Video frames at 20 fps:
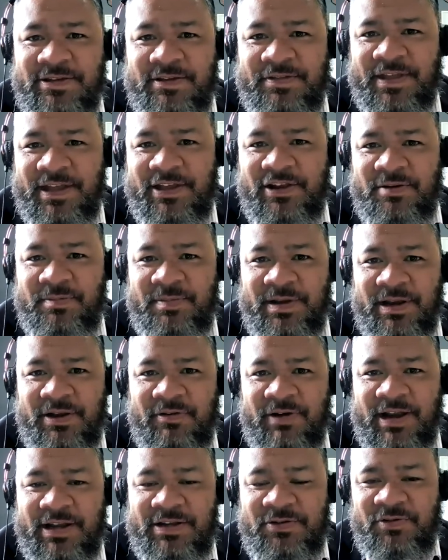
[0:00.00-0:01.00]
I think it'll be a
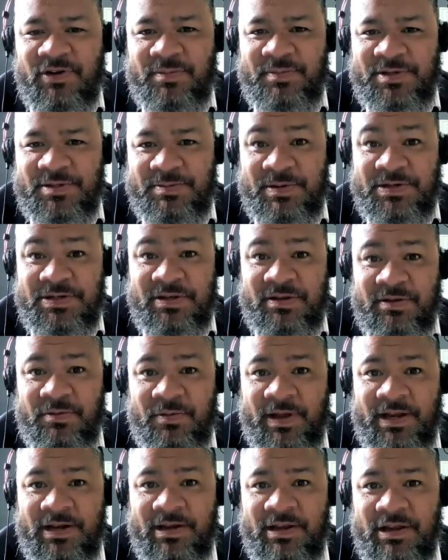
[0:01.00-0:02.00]
great trip, especially the
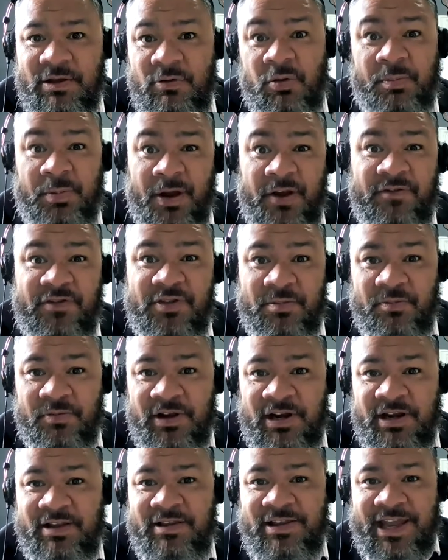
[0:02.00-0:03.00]
one, or both of them
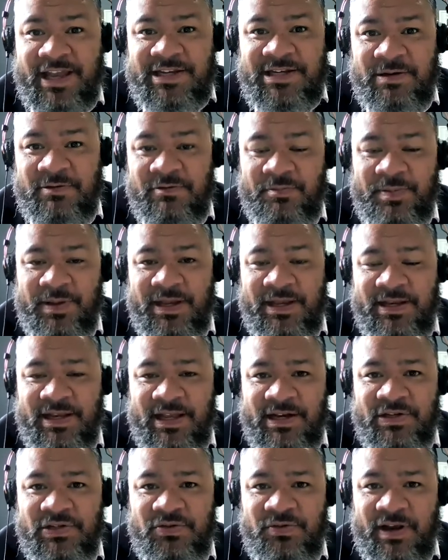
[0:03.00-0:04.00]
really, to catch up with Bede
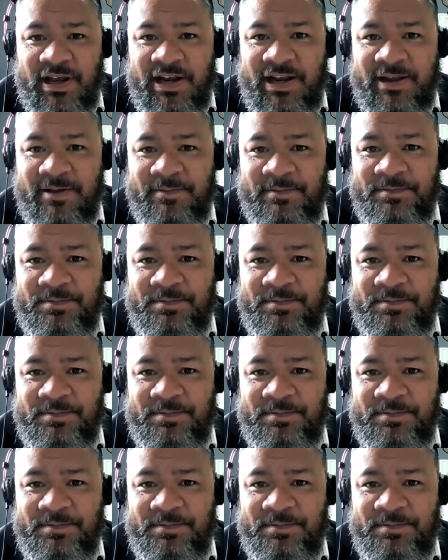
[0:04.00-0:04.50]
in Australia.